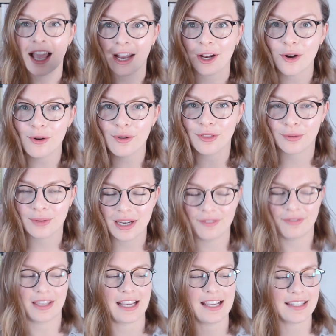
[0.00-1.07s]
I got all three
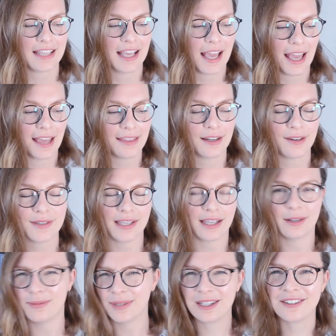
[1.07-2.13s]
of these, and then I was
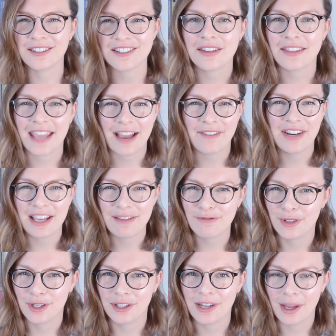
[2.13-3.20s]
like, oh my god, do they have an
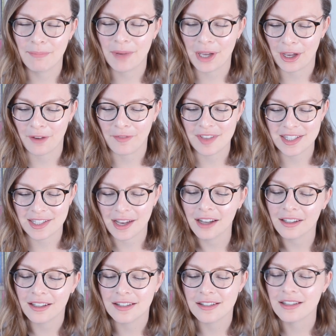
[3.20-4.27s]
infinite number of these
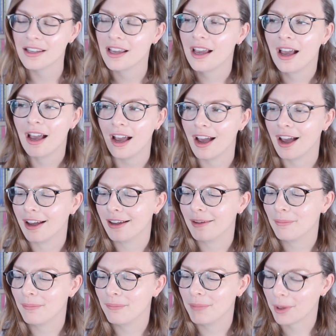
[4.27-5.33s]
coloured
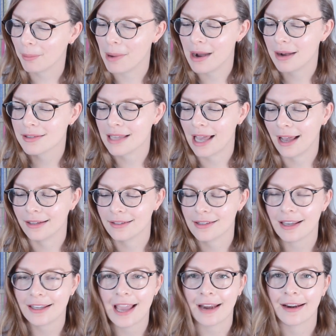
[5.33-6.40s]
bookmarks, and
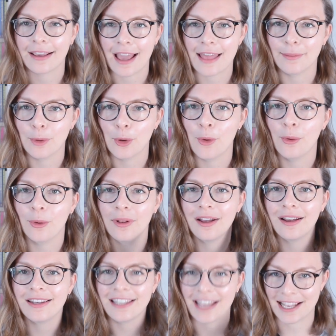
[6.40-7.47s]
can I get them all?
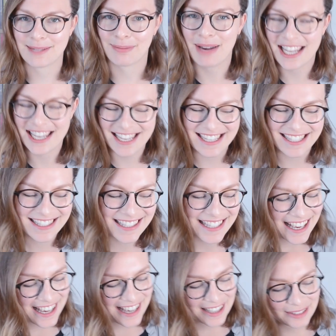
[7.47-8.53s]
Yes, please.
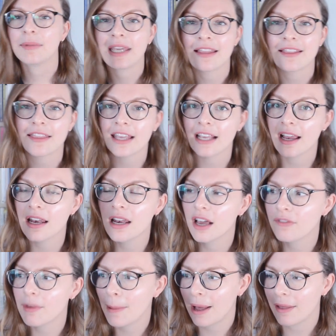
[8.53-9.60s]
But yeah, the thing I
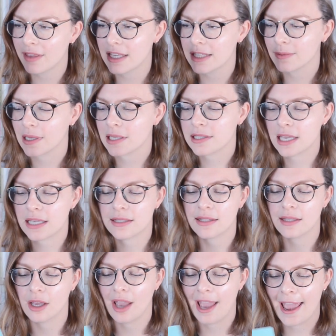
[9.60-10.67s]
love about these ones is
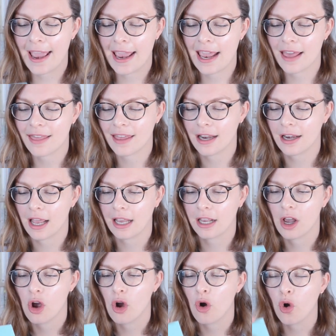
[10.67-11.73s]
that A, they're
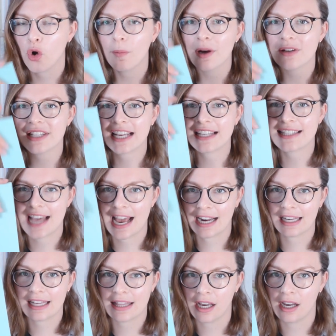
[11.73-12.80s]
like almost
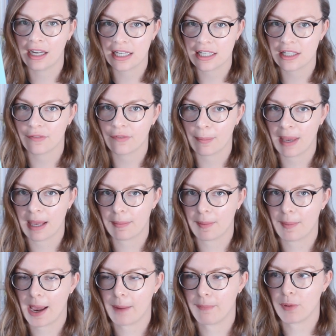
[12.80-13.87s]
exactly the height of a
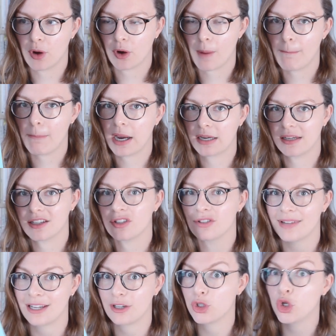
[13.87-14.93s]
paperback book,
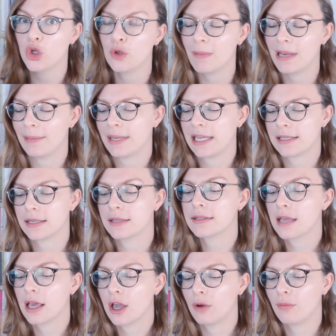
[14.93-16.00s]
minus like 2
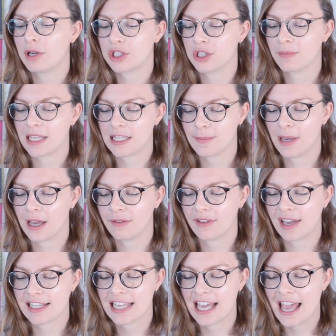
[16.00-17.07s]
millimeters, which to me is
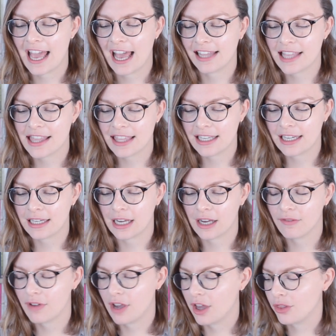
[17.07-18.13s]
perfect. And they're thin
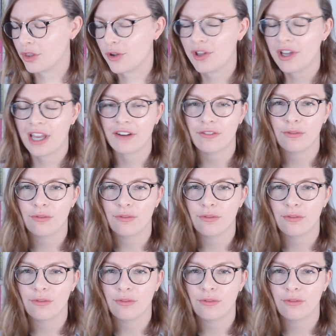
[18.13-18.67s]
enough that you can kind